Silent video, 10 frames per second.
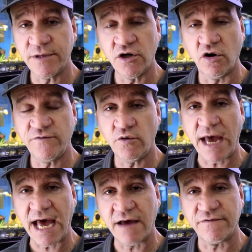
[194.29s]
You know, if you
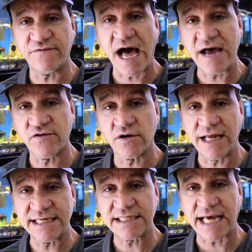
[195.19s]
have 5 or
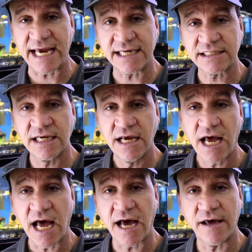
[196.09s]
less tanks,
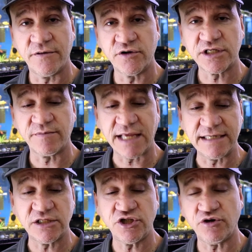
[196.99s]
there's some
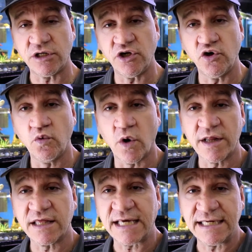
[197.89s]
things that you can do. One
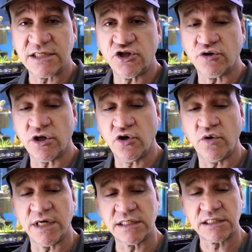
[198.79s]
of the things that you can do
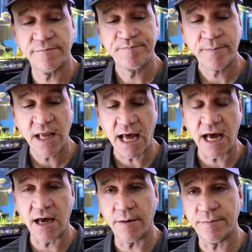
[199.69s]
is,
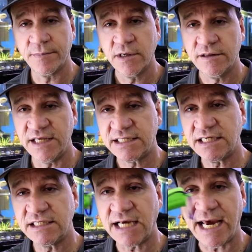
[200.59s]
this
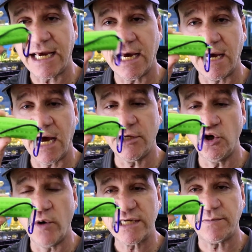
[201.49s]
is a
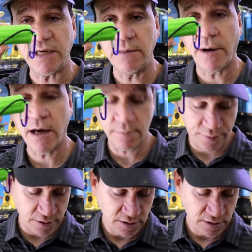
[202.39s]
USB pump.